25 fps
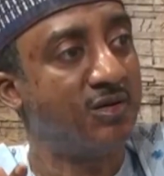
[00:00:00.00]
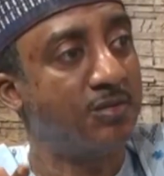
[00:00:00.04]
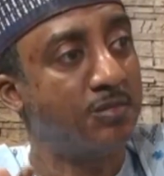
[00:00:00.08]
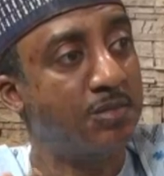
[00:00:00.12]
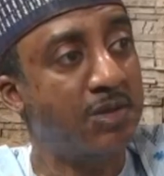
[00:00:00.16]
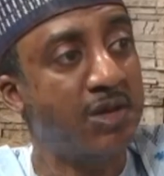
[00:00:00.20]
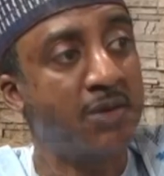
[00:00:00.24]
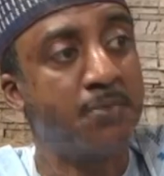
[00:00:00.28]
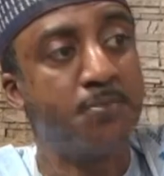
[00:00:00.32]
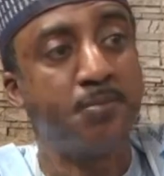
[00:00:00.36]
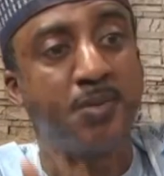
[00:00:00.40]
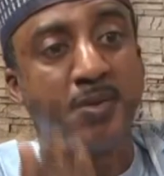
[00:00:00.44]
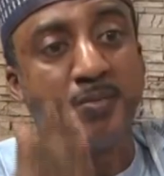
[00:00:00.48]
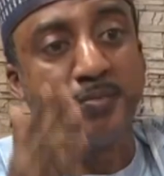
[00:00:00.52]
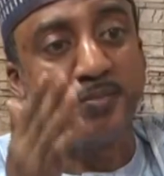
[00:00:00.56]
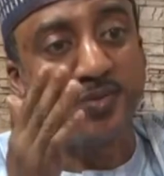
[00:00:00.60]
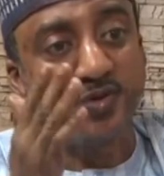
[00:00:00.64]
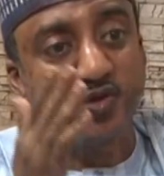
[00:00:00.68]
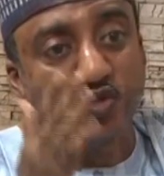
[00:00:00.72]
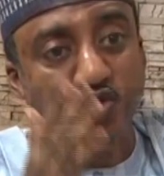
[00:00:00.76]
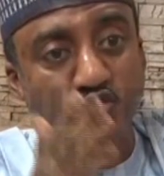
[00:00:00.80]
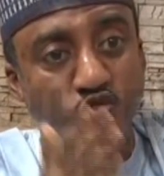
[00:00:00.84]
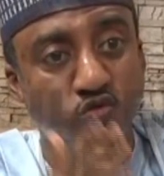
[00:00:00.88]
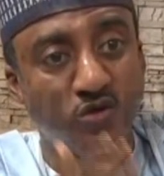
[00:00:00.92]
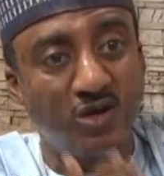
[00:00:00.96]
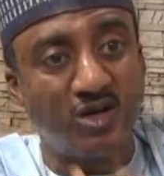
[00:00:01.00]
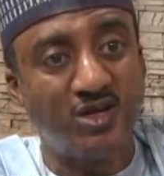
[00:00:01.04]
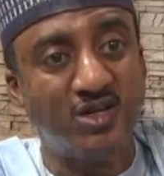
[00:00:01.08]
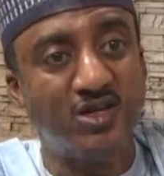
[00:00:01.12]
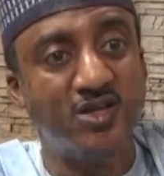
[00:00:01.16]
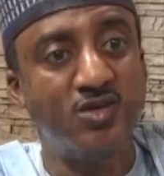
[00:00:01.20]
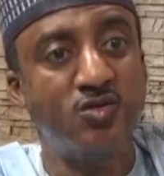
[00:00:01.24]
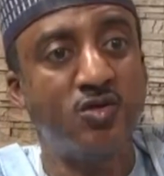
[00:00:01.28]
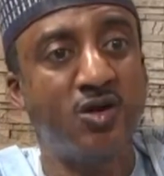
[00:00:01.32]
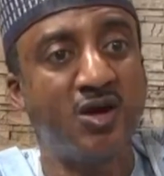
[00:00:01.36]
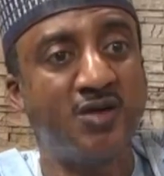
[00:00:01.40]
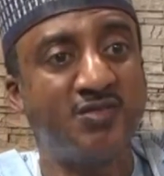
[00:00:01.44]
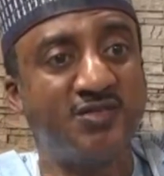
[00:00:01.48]
But perpetually
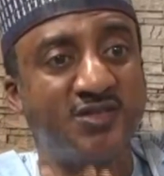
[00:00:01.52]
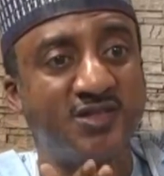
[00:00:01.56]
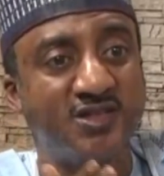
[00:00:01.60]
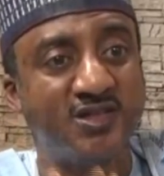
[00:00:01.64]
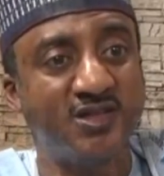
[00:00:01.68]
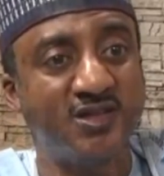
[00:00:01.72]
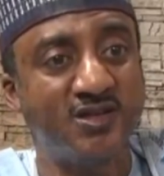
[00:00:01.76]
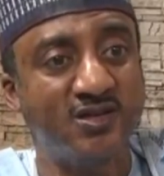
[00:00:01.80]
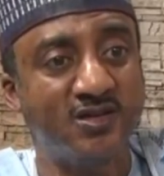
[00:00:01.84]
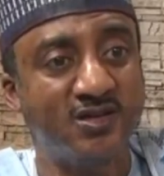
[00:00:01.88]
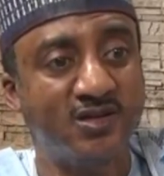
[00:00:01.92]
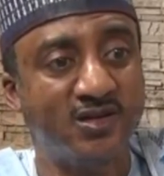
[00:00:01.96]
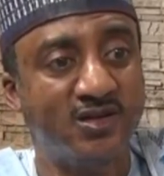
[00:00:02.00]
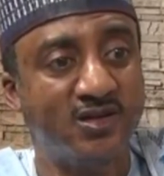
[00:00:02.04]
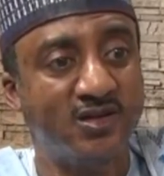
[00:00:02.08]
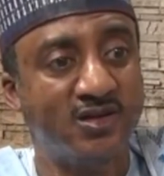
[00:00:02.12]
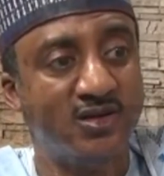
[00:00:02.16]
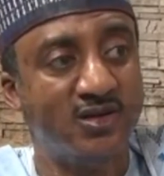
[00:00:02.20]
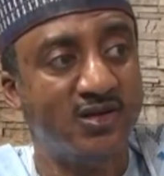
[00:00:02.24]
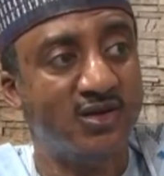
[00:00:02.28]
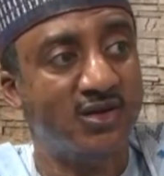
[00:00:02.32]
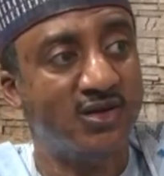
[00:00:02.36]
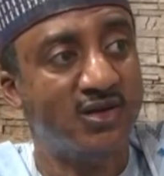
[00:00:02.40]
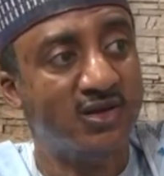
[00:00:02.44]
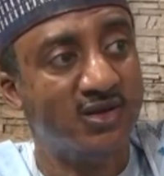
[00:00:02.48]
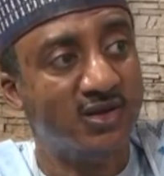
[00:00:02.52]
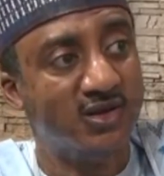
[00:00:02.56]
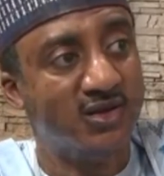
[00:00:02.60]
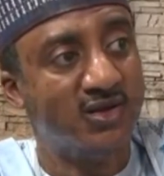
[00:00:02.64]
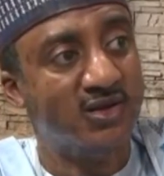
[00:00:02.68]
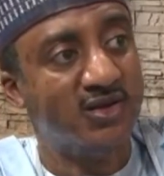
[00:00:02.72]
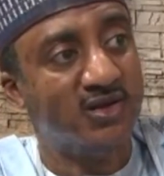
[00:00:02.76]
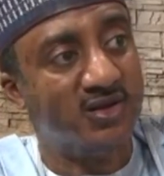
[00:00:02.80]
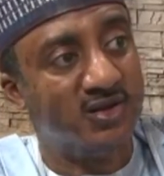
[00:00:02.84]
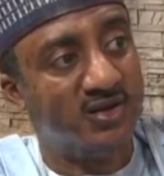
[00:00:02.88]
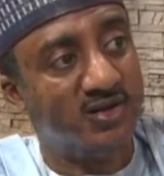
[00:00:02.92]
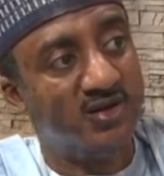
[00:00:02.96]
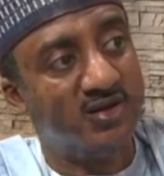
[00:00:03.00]
you have seen
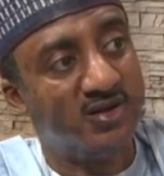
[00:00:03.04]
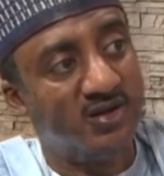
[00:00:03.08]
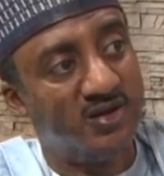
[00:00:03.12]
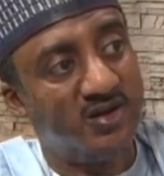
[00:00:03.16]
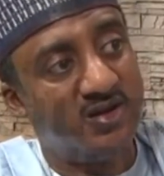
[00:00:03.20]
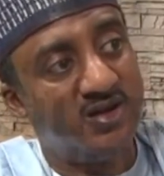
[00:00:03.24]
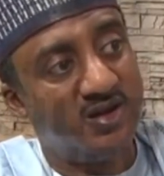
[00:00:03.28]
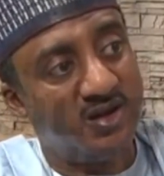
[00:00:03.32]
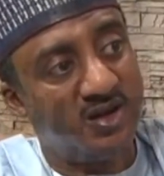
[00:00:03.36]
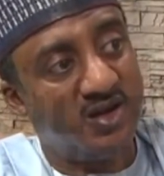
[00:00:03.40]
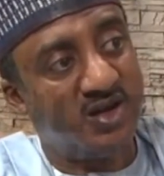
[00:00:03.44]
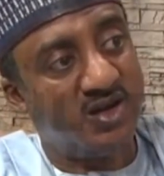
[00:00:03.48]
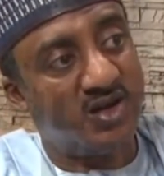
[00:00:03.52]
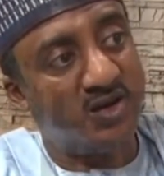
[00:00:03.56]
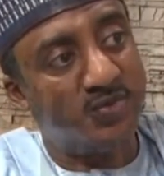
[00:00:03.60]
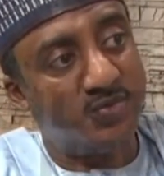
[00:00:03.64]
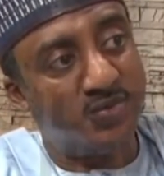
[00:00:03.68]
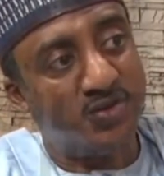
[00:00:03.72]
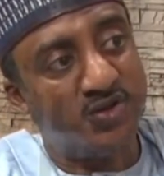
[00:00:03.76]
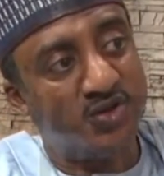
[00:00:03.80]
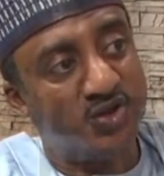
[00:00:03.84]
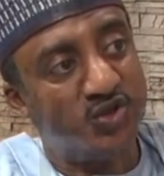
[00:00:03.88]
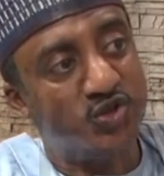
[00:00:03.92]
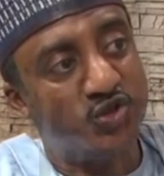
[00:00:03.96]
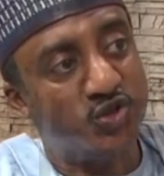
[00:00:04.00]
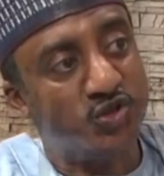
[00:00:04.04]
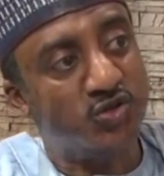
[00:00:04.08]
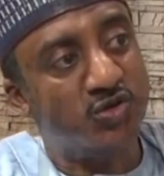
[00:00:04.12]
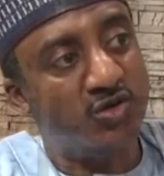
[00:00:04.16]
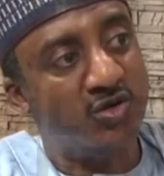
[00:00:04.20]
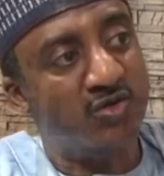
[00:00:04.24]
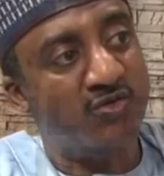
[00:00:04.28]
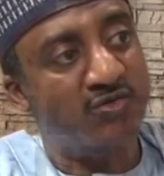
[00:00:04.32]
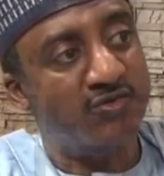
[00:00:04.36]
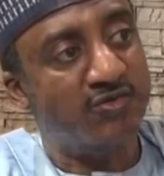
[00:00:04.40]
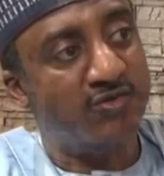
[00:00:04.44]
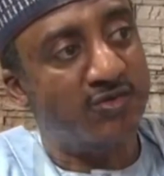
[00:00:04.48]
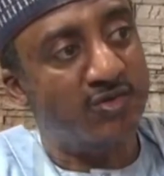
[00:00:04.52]
a repetition
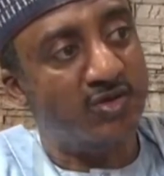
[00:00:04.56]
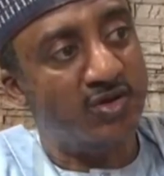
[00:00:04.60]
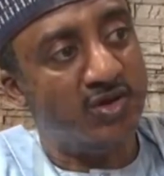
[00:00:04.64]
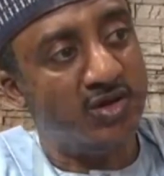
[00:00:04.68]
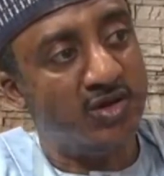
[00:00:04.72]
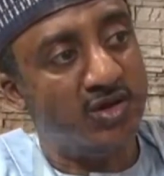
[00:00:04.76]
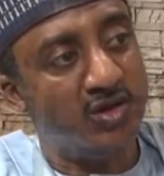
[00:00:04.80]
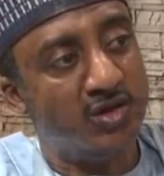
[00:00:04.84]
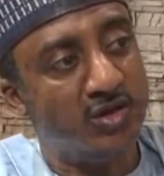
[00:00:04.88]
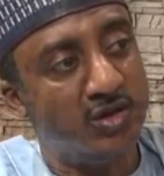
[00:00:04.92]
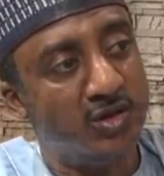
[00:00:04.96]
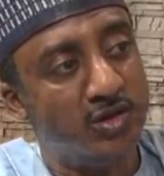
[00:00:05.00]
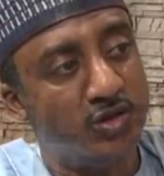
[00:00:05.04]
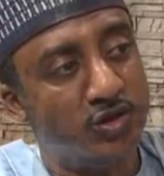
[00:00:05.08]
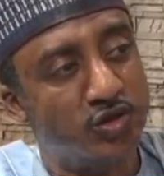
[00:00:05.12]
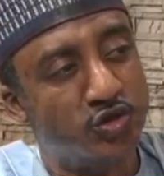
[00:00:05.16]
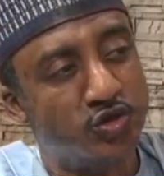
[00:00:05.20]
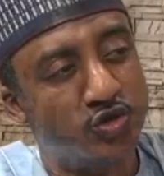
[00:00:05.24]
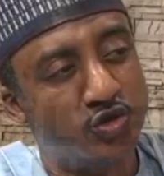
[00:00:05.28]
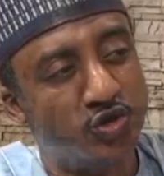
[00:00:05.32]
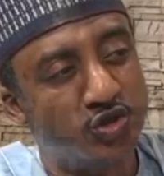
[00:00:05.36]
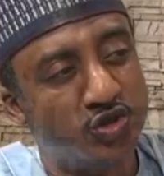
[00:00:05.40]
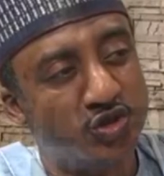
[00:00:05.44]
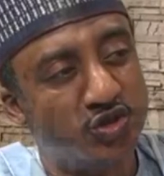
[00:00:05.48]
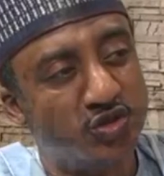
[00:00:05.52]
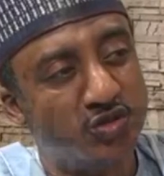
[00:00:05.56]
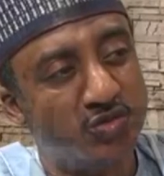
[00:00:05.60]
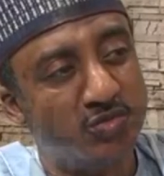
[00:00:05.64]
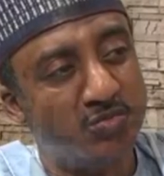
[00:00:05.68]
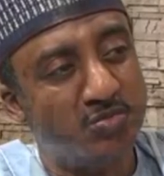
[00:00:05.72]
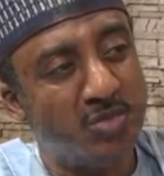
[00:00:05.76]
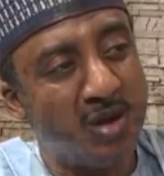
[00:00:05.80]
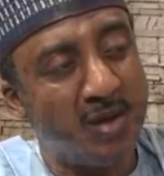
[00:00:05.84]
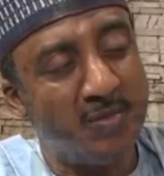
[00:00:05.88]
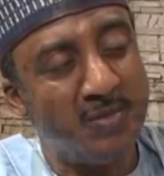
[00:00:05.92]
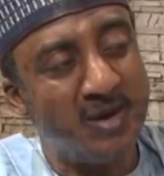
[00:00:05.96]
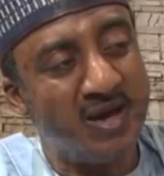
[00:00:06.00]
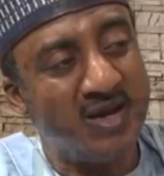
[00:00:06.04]
of such
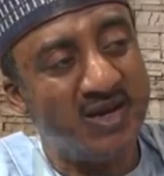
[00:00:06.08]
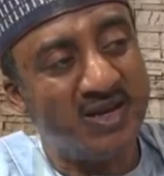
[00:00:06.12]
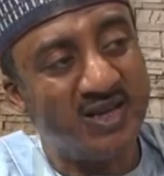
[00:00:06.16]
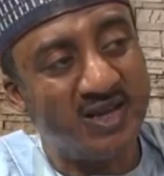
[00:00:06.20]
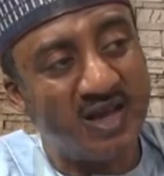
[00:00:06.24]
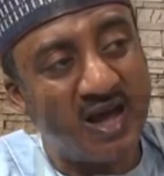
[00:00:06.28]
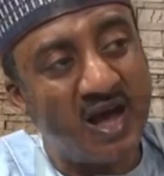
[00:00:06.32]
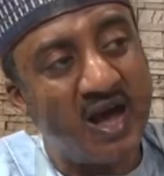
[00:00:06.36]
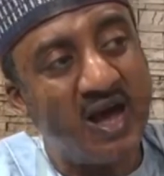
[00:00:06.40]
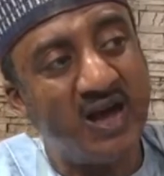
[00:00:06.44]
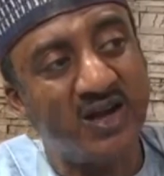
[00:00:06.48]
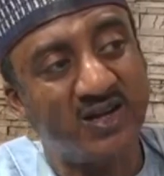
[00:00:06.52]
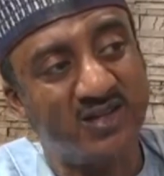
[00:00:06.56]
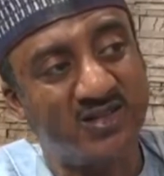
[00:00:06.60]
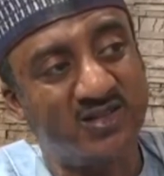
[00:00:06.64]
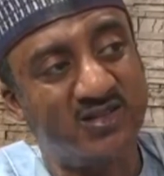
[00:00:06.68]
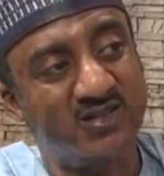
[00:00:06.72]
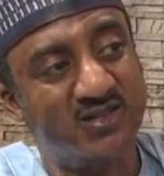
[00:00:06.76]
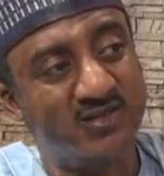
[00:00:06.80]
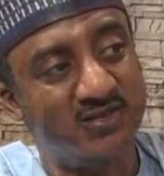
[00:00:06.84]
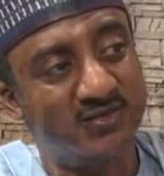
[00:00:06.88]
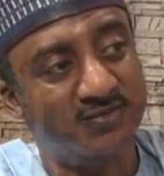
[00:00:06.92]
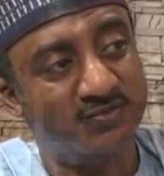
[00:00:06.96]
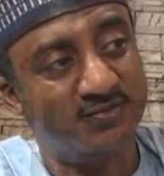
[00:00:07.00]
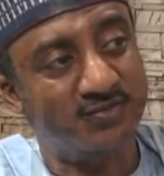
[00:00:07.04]
barbaric act